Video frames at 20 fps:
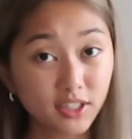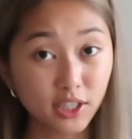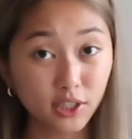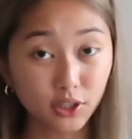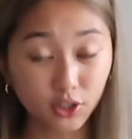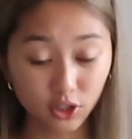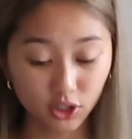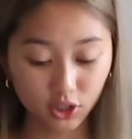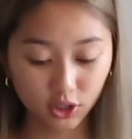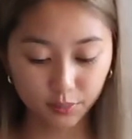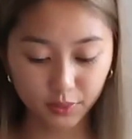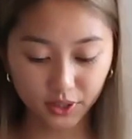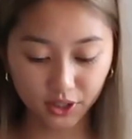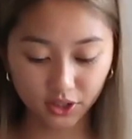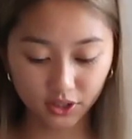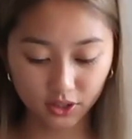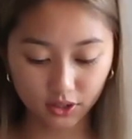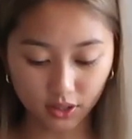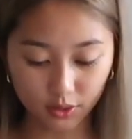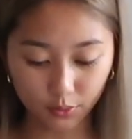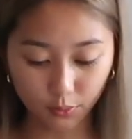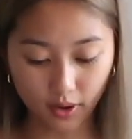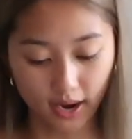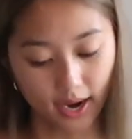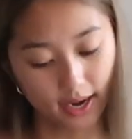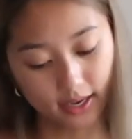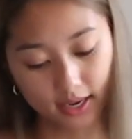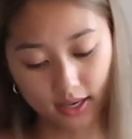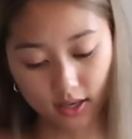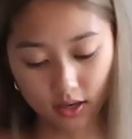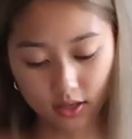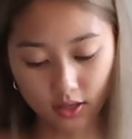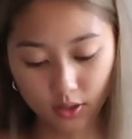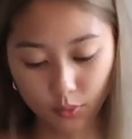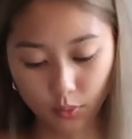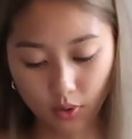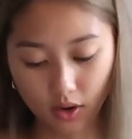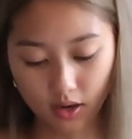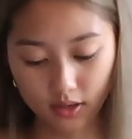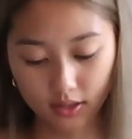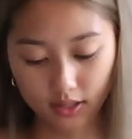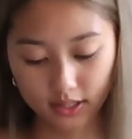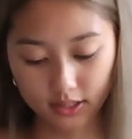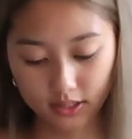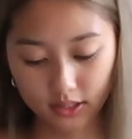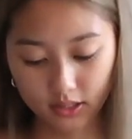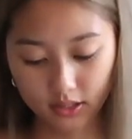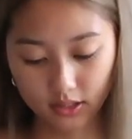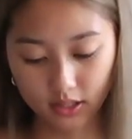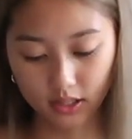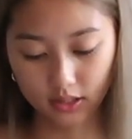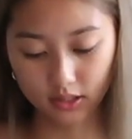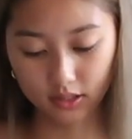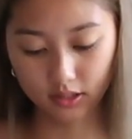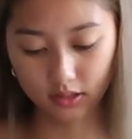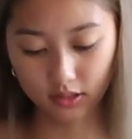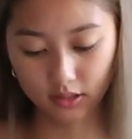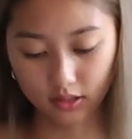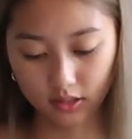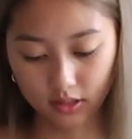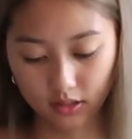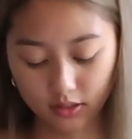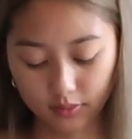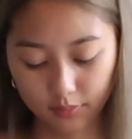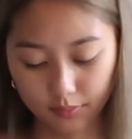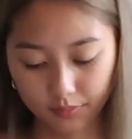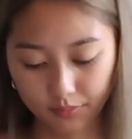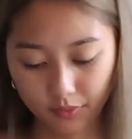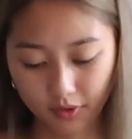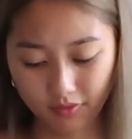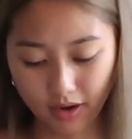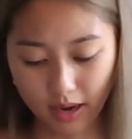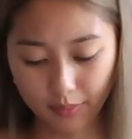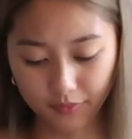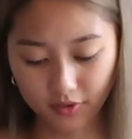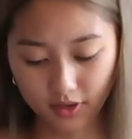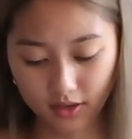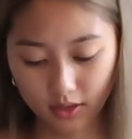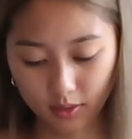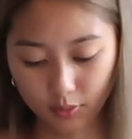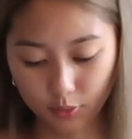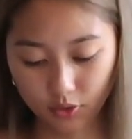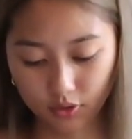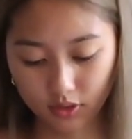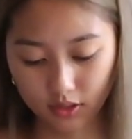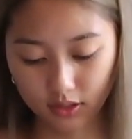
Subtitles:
still suspicious on why that other one is not wrapped anymore.